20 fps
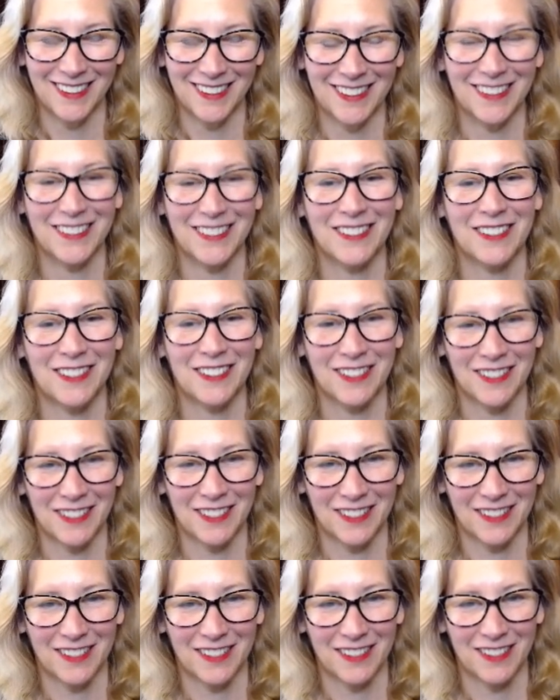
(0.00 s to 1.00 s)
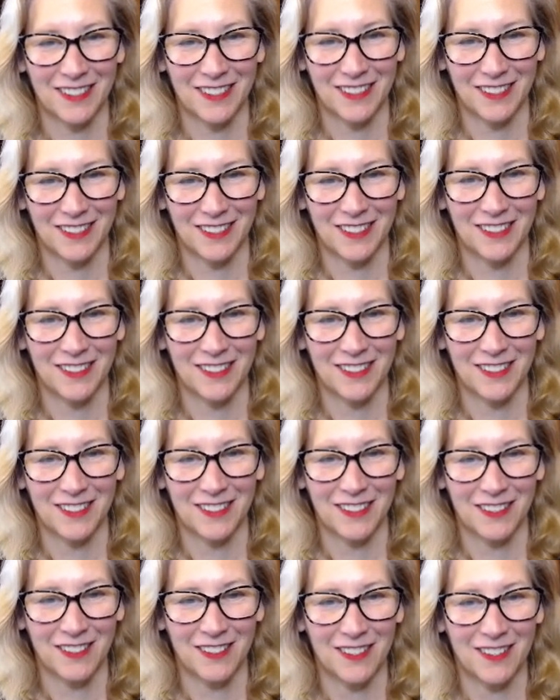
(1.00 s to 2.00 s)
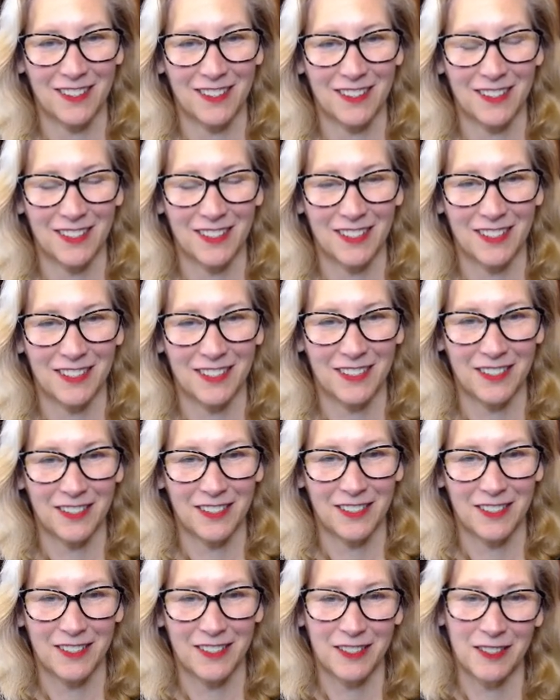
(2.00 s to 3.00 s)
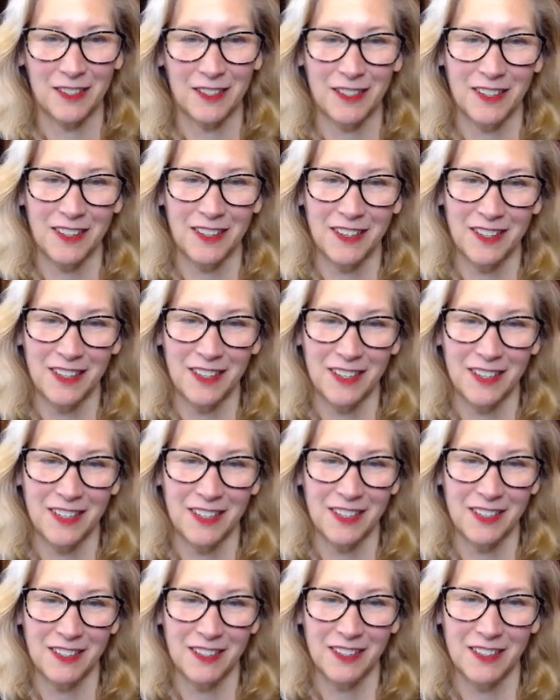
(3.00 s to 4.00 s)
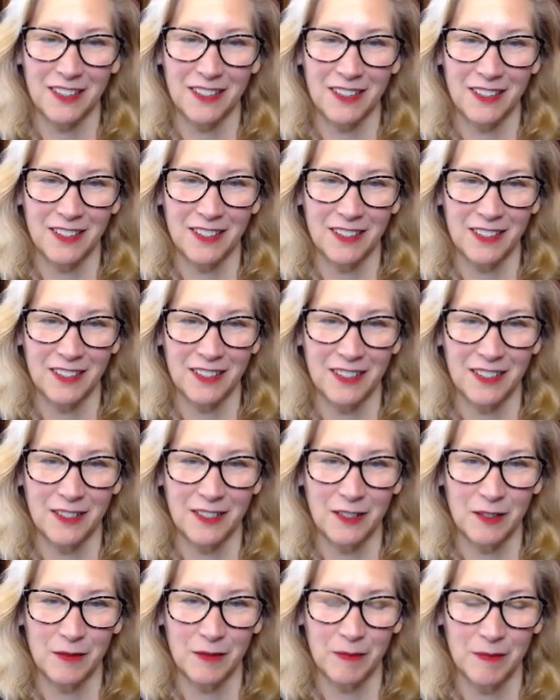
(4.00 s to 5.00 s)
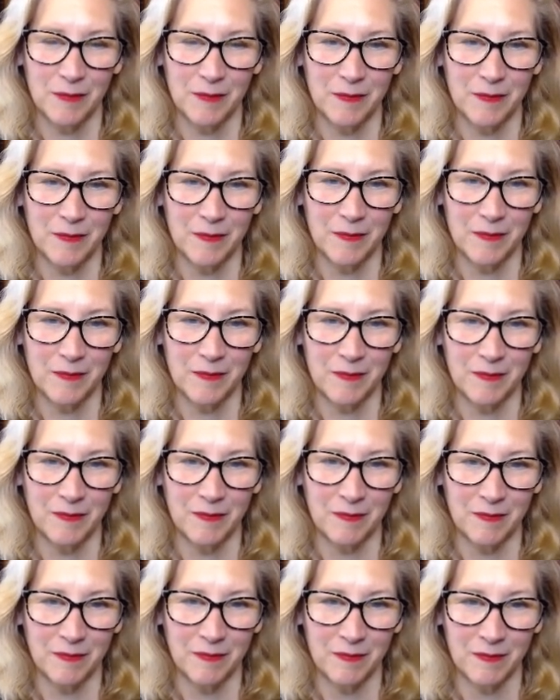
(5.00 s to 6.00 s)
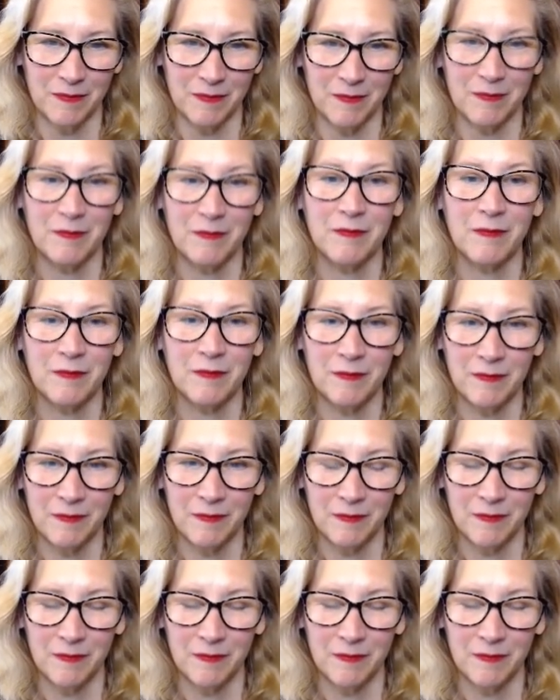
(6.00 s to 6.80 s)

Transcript: This person isn't speaking.